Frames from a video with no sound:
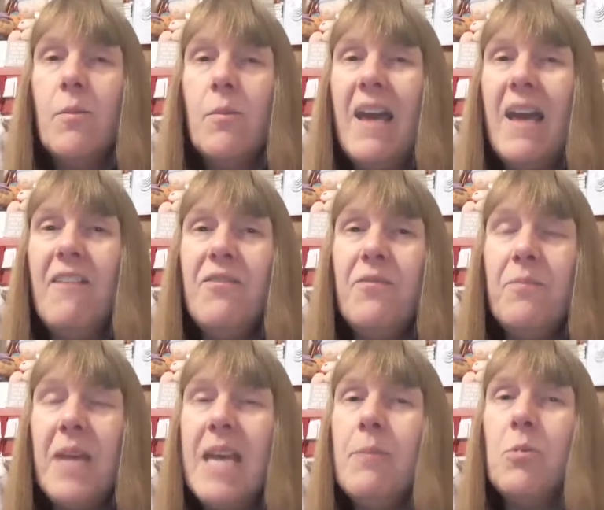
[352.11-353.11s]
But if
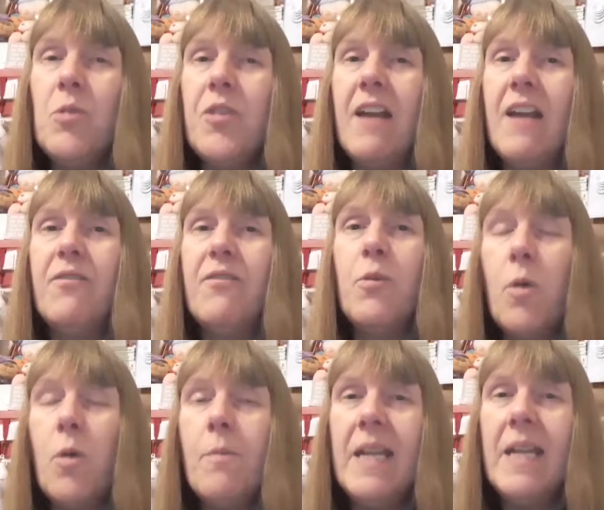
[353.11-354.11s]
people think for
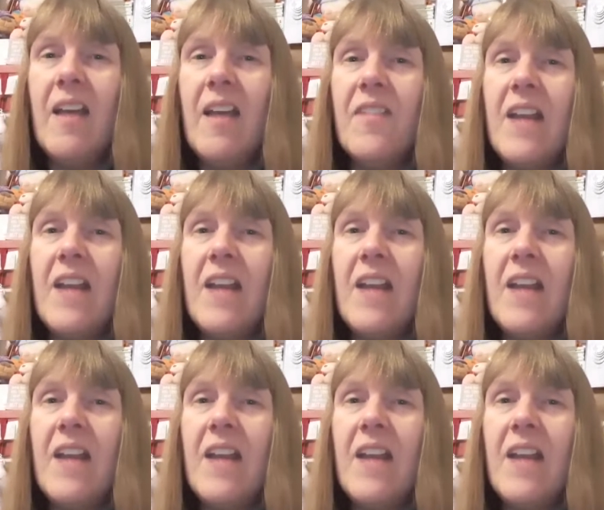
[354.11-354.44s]
1 minute